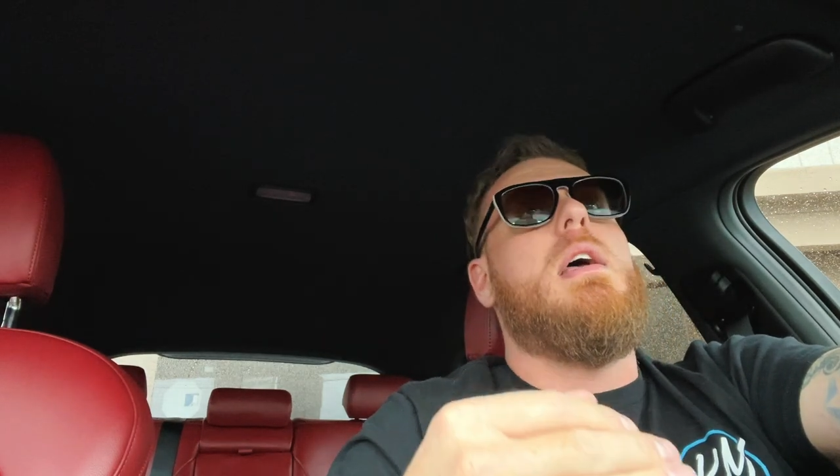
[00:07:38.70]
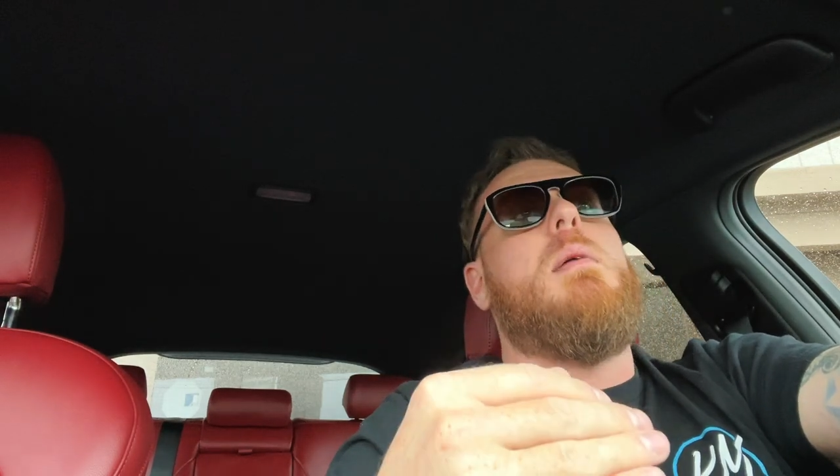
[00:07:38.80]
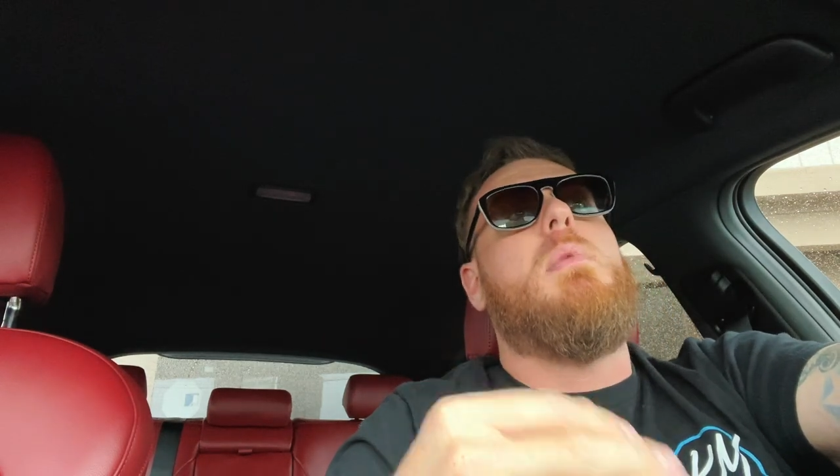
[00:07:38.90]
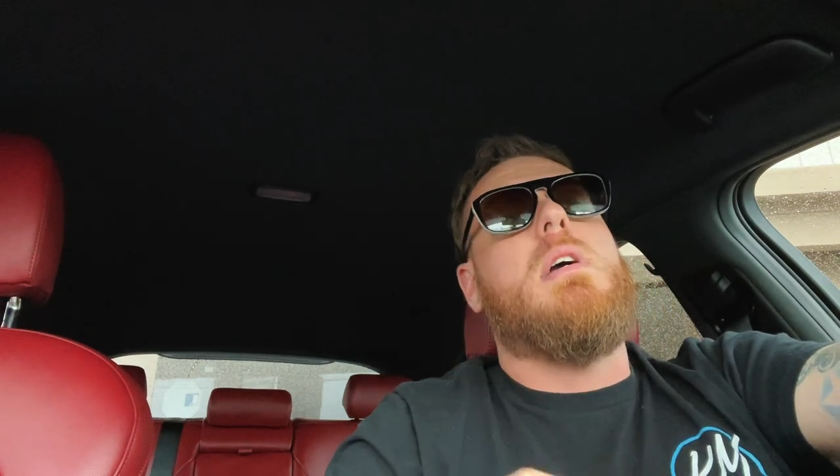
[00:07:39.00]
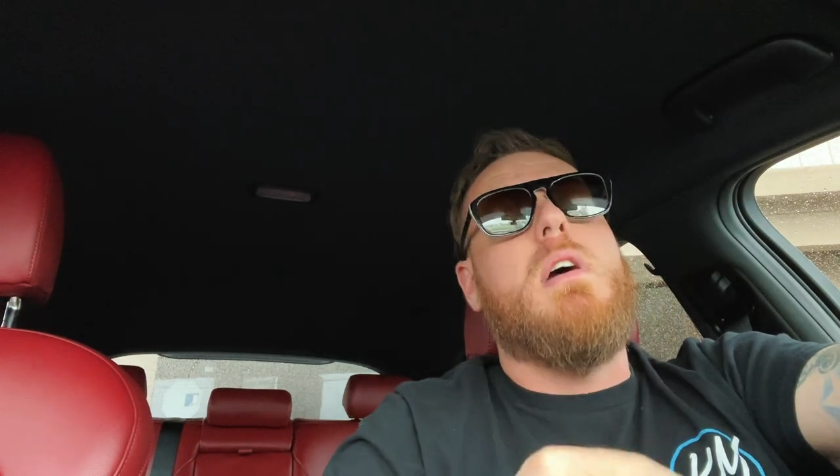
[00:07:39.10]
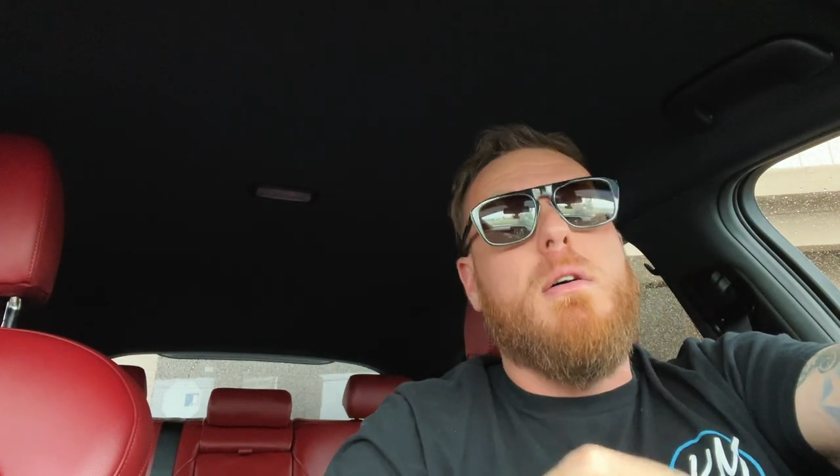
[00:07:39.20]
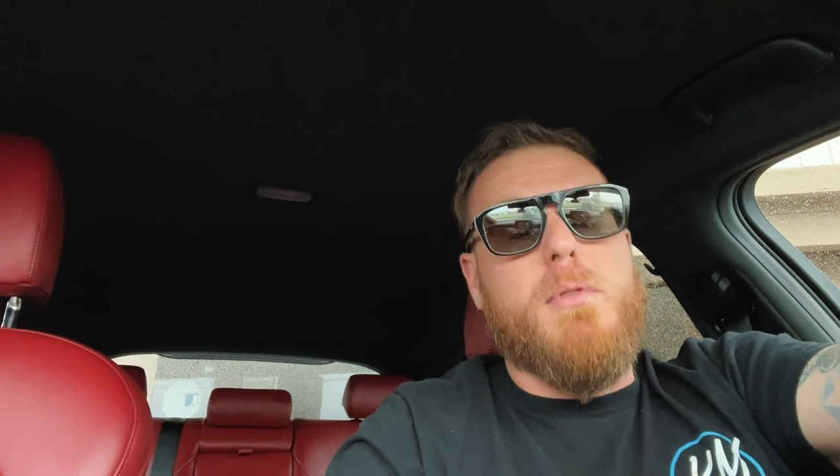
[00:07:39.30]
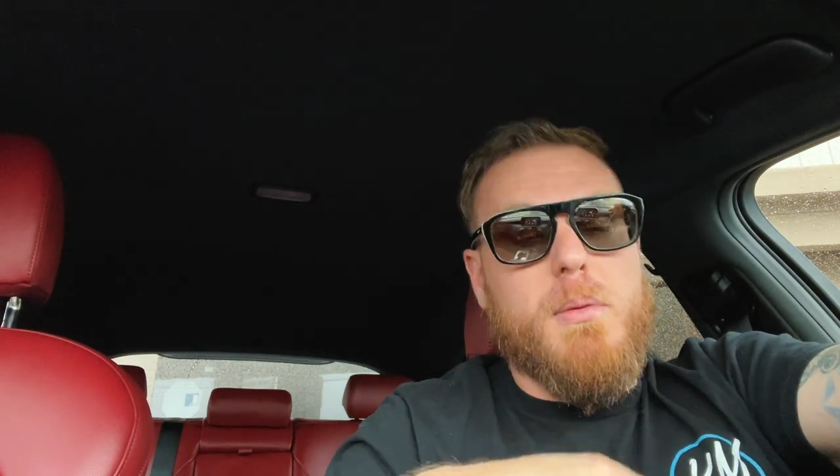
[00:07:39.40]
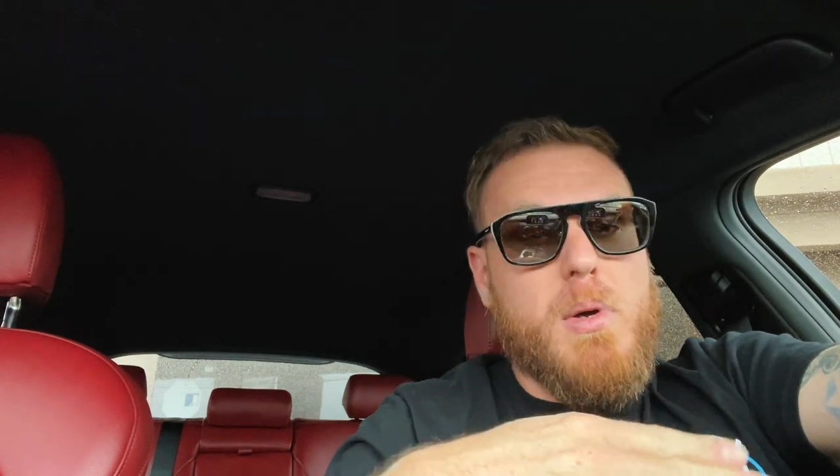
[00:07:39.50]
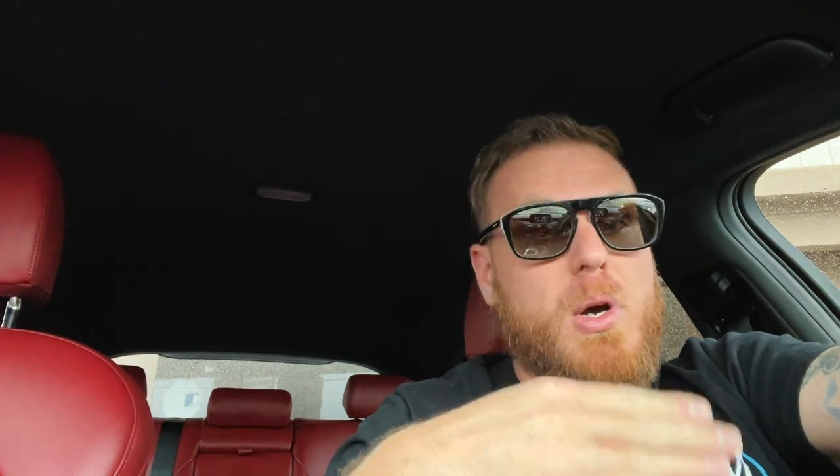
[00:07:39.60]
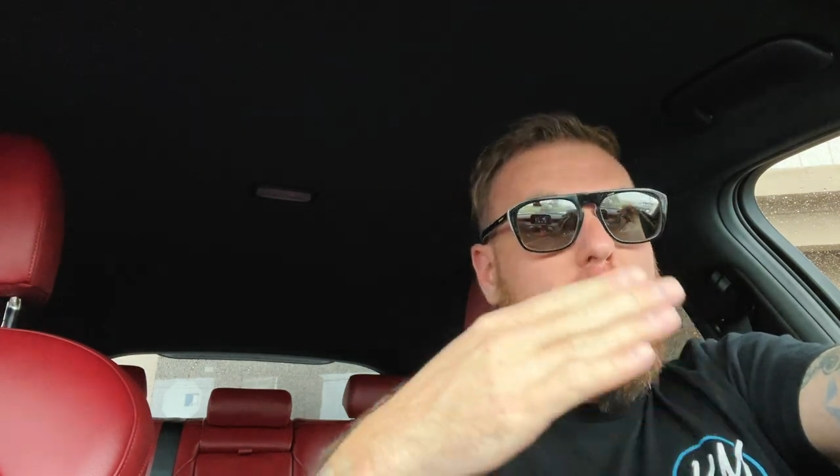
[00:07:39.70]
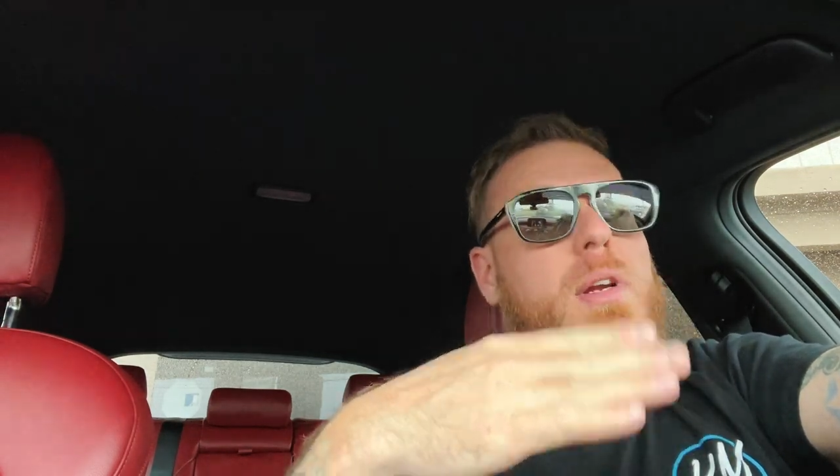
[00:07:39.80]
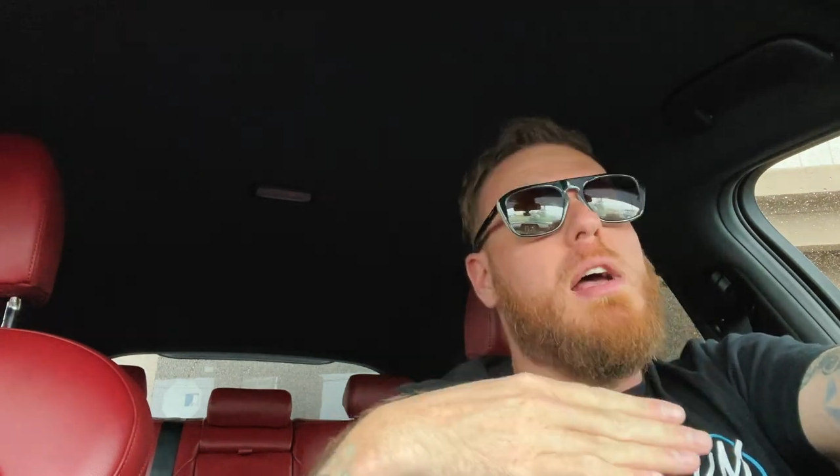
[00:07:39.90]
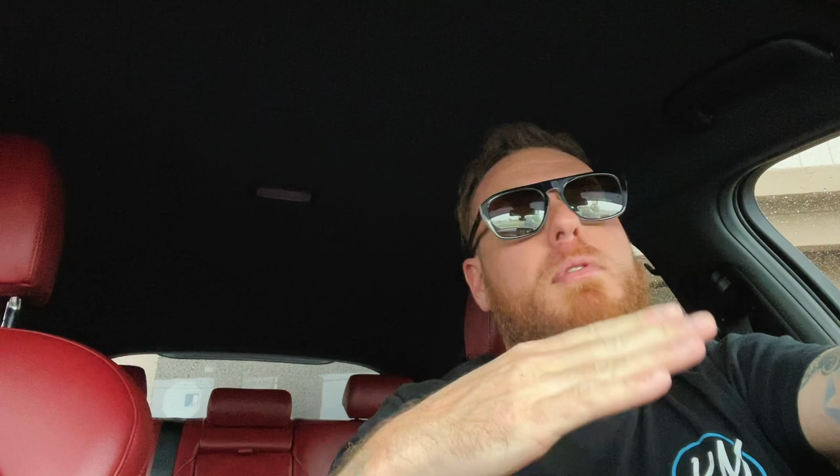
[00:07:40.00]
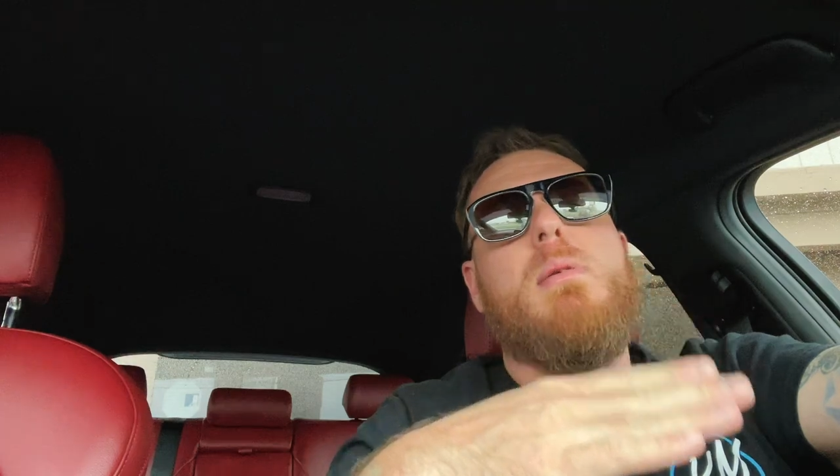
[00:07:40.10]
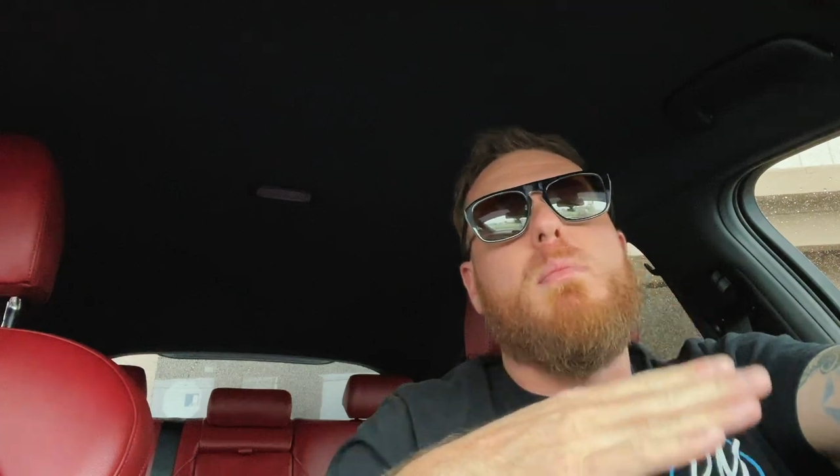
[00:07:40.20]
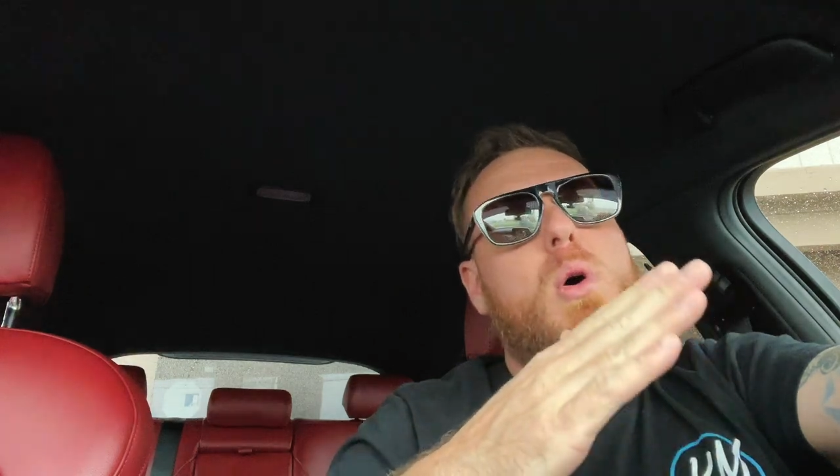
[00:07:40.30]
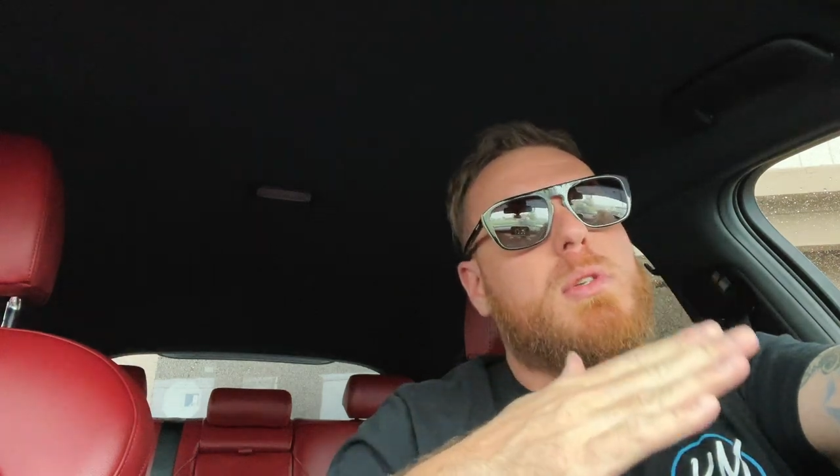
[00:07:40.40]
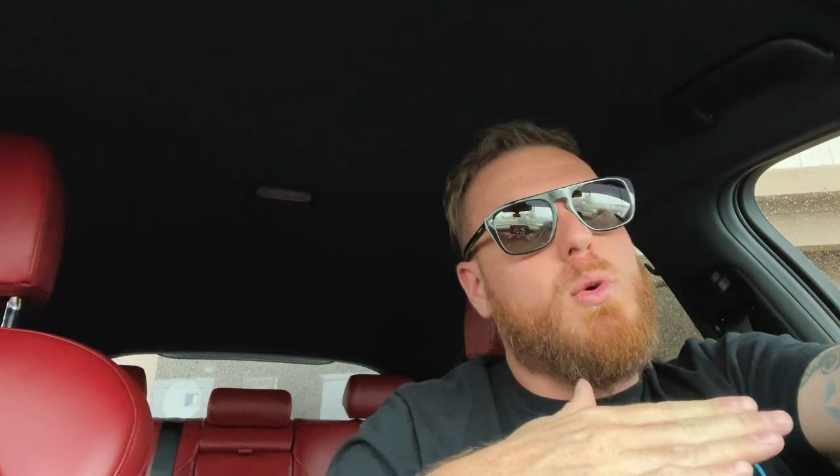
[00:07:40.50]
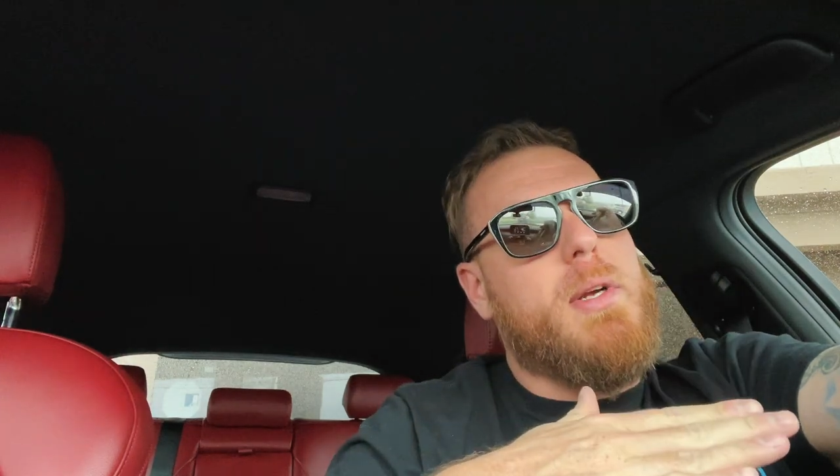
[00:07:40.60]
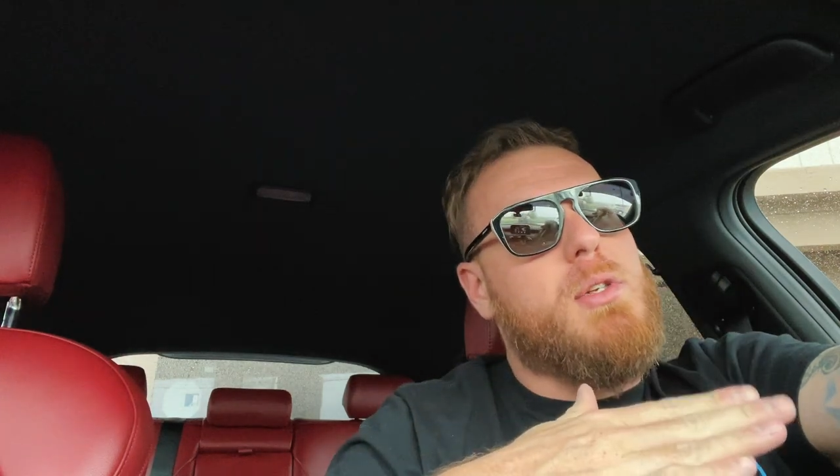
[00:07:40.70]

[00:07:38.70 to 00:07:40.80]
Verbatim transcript: but comfort mode, every mode's going